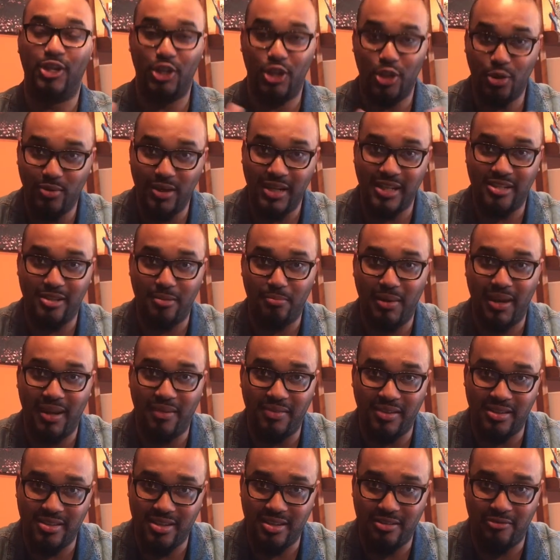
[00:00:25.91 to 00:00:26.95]
You need to be
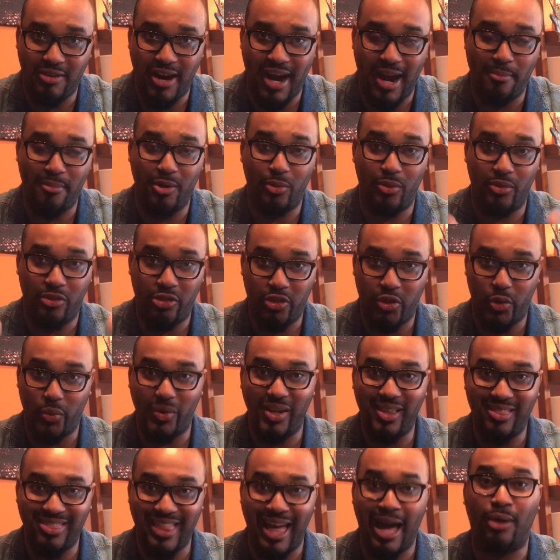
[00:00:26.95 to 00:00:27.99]
in this environment with
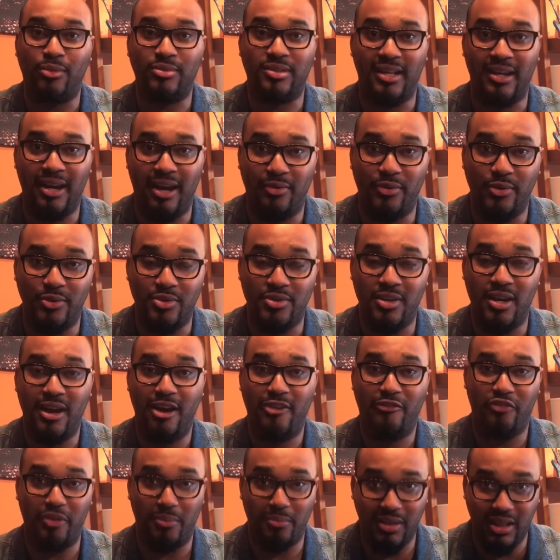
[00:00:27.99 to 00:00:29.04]
3,000 others
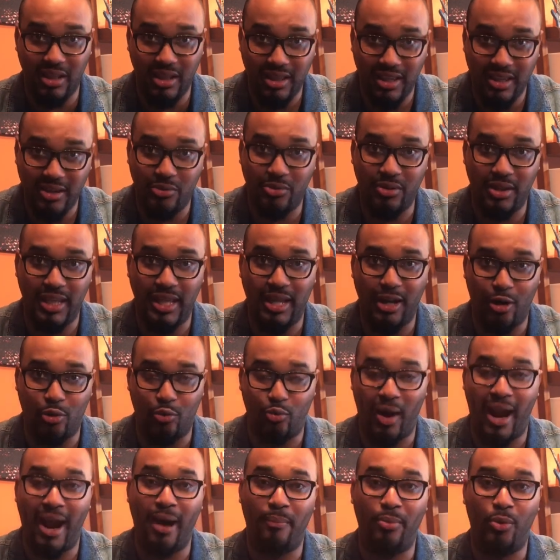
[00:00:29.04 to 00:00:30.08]
from literally
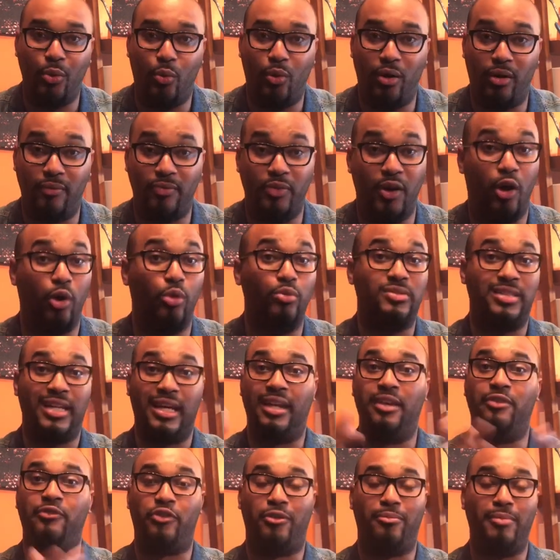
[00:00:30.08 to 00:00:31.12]
around the world. The
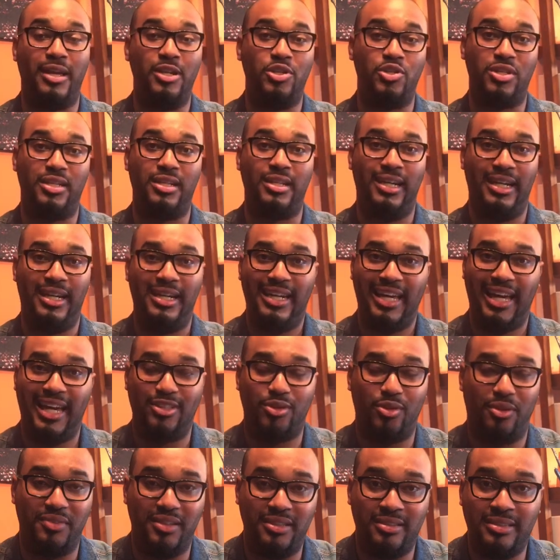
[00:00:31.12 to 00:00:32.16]
hotel information
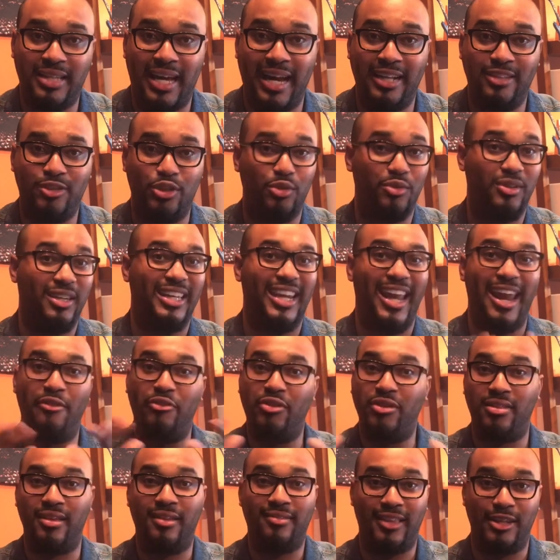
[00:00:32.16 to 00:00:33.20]
is on the site so you can get
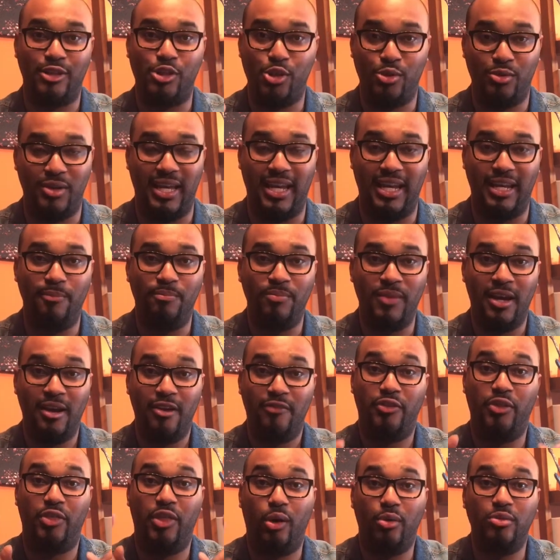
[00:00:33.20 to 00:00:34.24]
everything that you need.
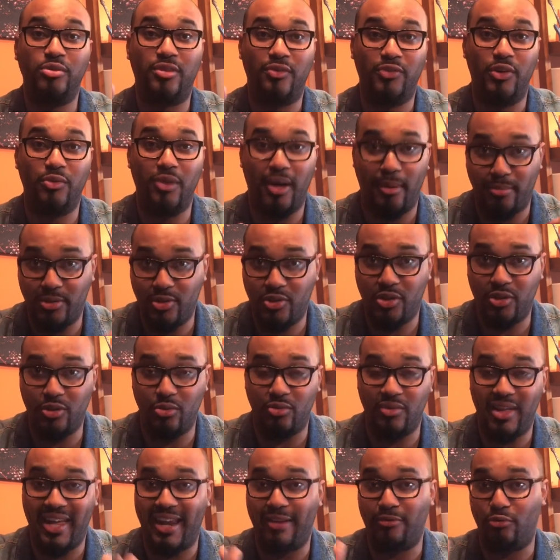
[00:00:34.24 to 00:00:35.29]
For those of you, number
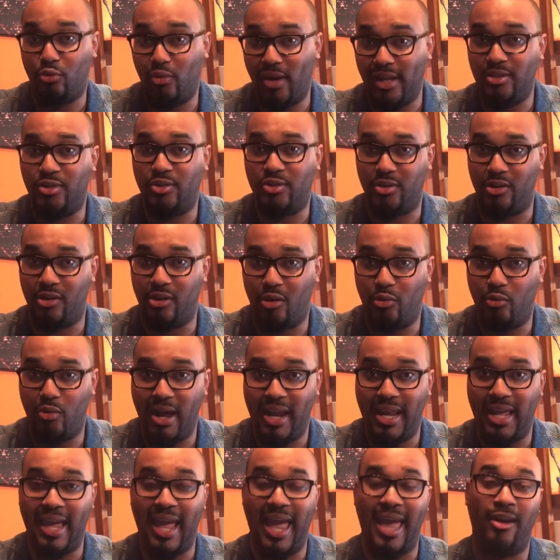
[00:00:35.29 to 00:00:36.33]
two, that have registered
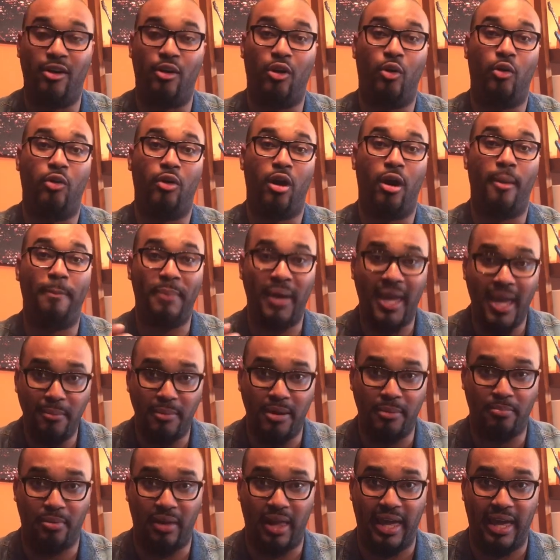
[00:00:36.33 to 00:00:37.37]
already and are on our
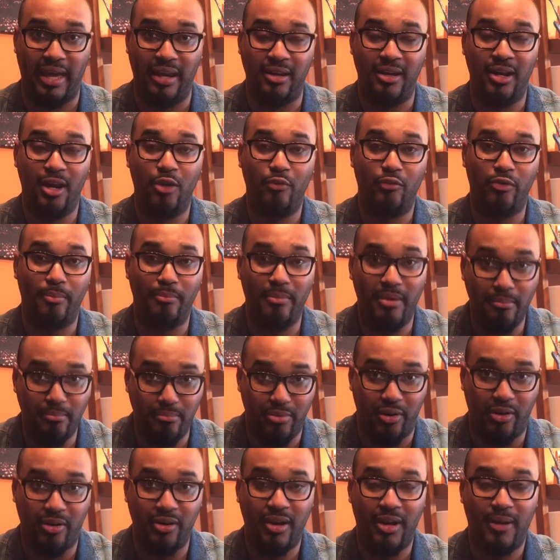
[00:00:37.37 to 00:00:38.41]
payment plan,
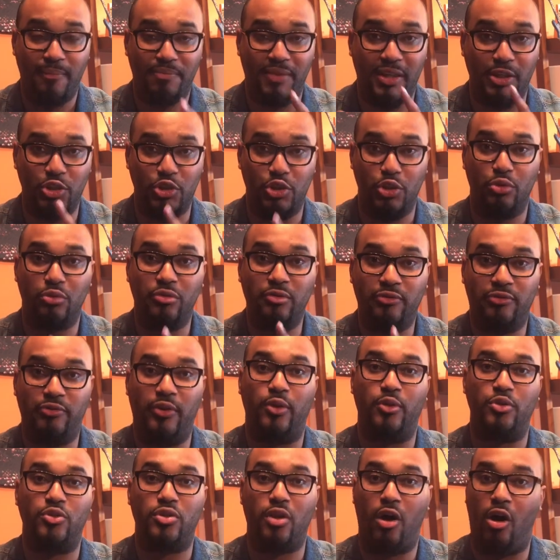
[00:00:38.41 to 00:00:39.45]
remember that June
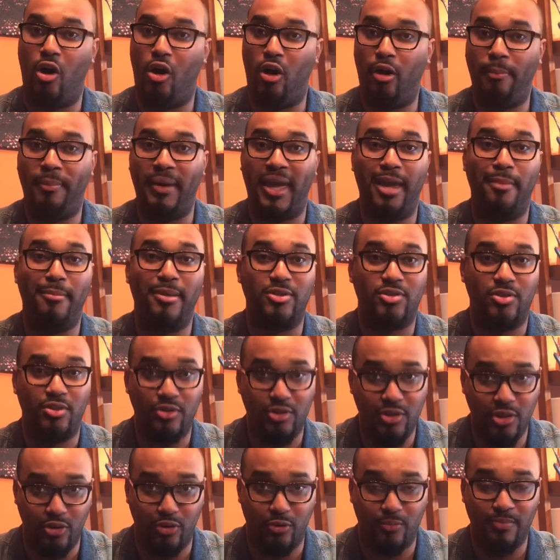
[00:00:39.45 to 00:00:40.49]
1st, all payments are
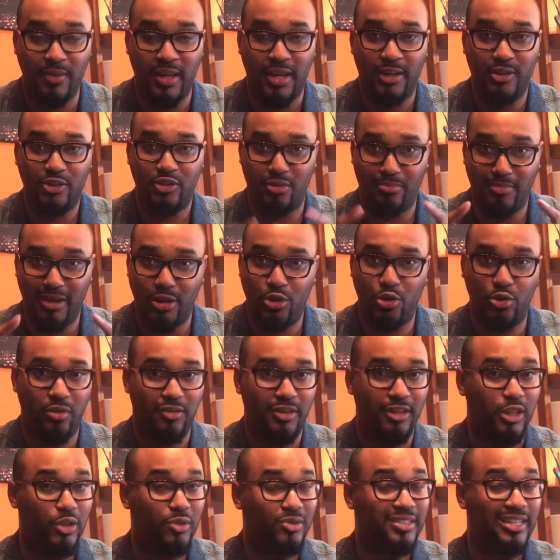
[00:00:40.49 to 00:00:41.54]
due. So make sure
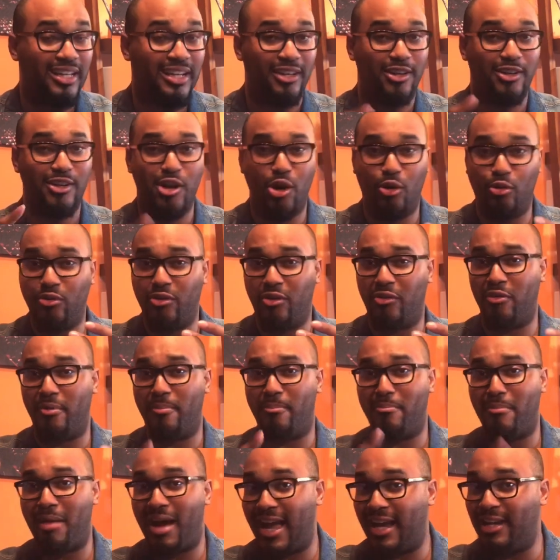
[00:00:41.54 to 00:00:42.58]
that you send a note, a
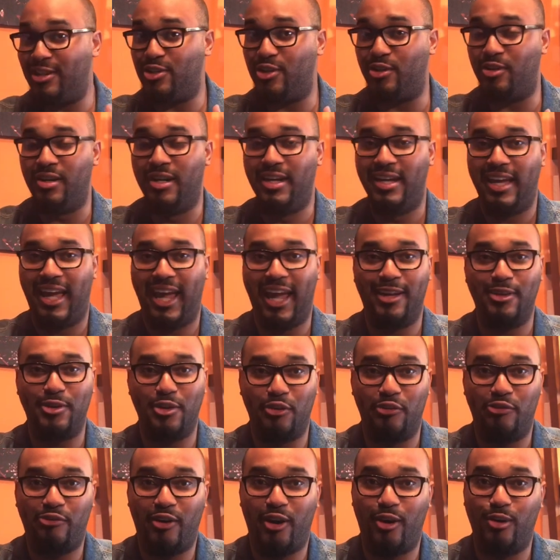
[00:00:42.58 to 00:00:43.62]
reminder in
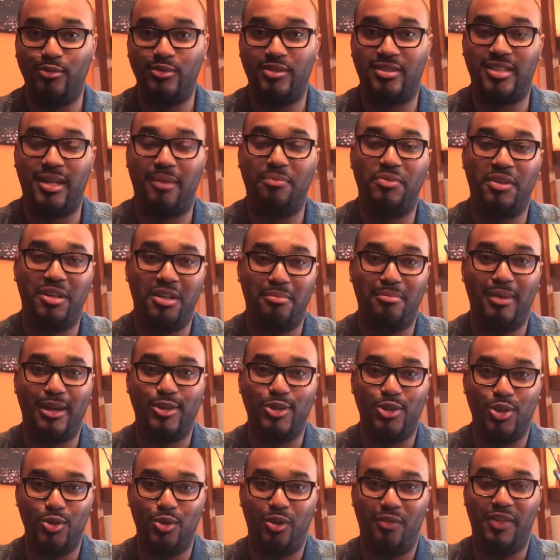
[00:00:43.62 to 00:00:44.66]
your phone, something to make
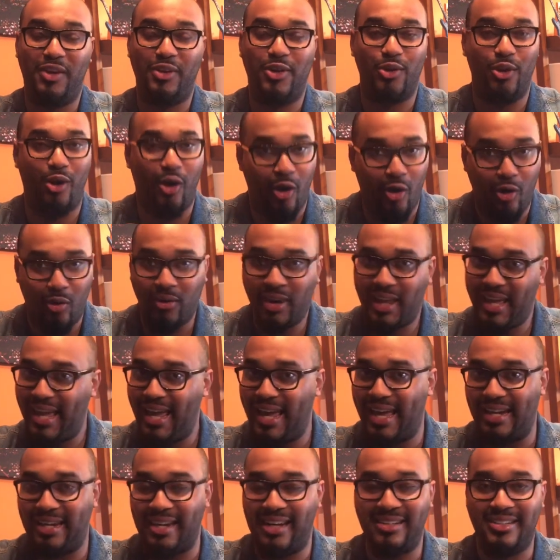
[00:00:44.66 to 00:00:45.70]
sure that you're all
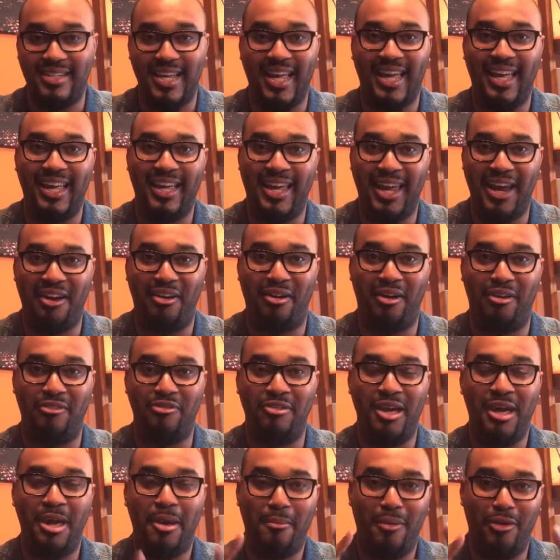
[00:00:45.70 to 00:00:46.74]
in and taken care
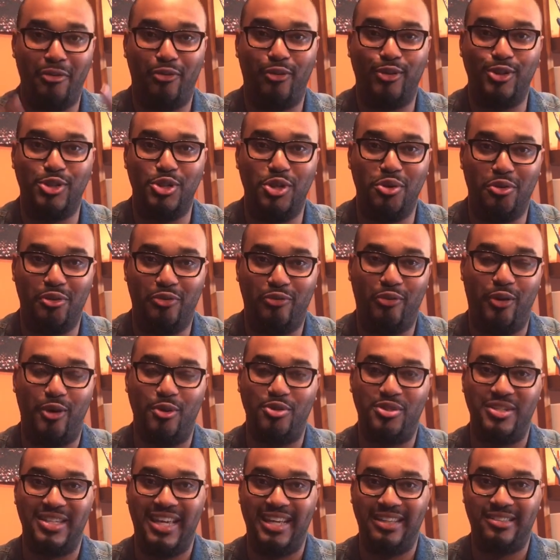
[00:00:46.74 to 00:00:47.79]
of before June
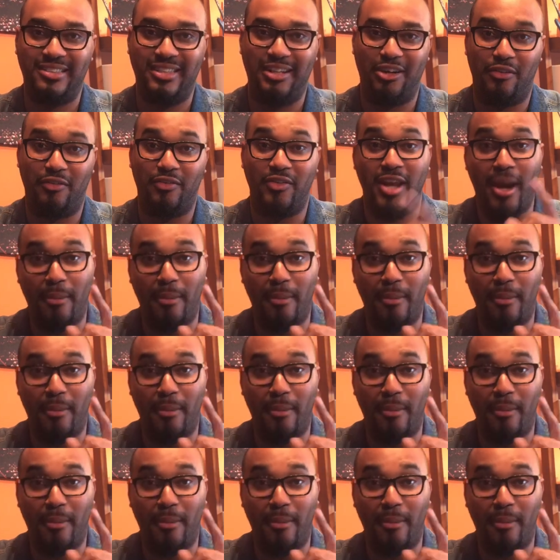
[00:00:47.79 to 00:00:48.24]
1st gets here.